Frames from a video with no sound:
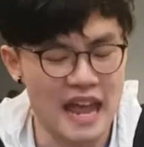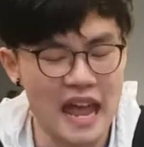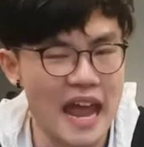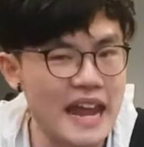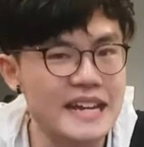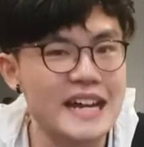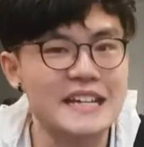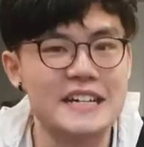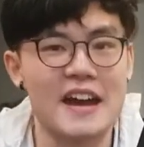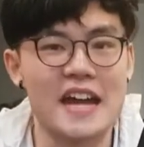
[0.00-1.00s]

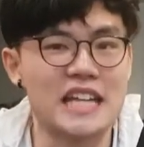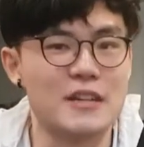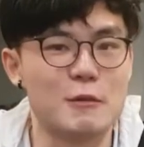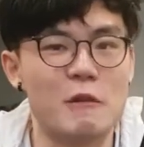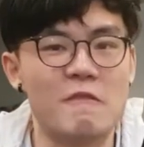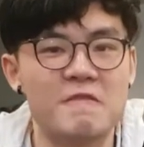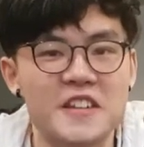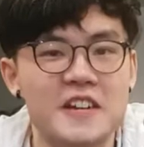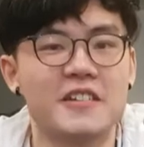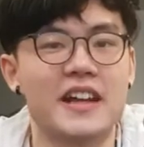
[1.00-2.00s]
$8.99, you will
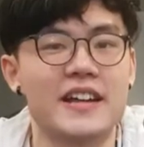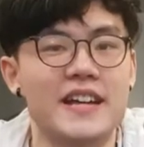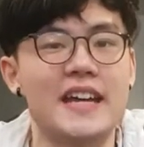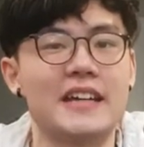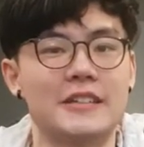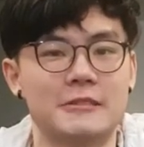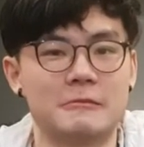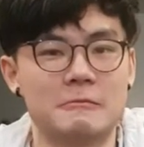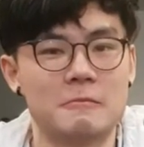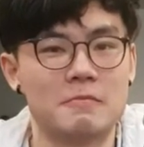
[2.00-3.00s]
feel like a king.
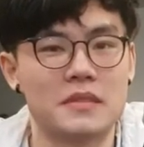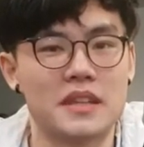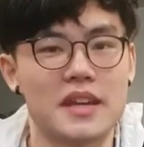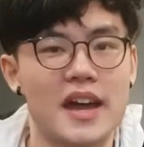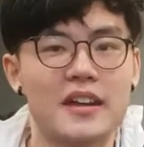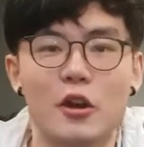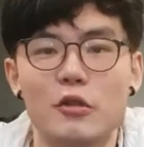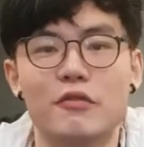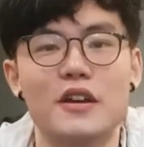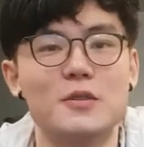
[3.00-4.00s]
And all
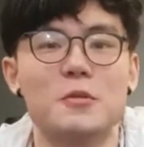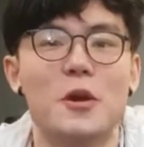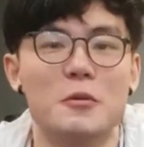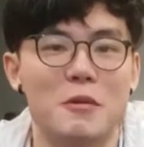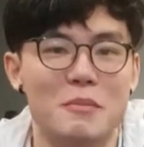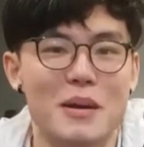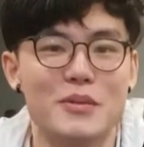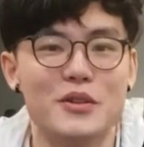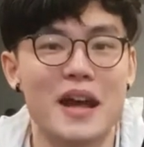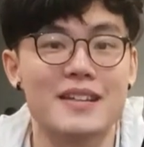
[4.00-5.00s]
your friends will remember
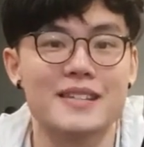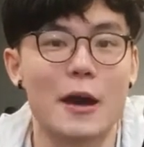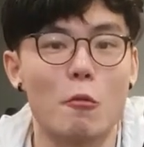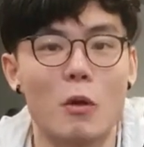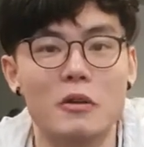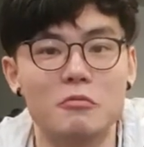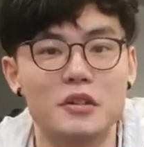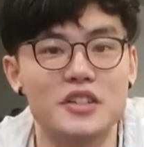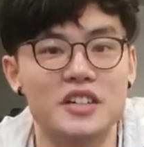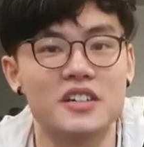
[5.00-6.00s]
you as that one
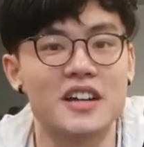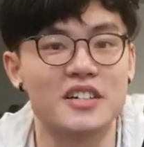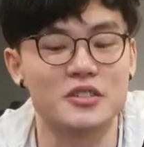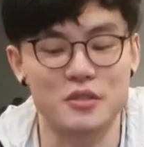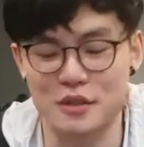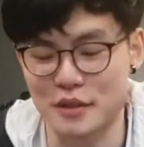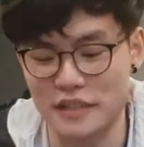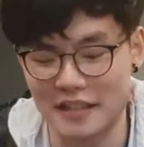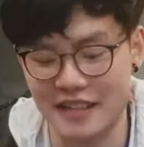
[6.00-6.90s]
rich international student.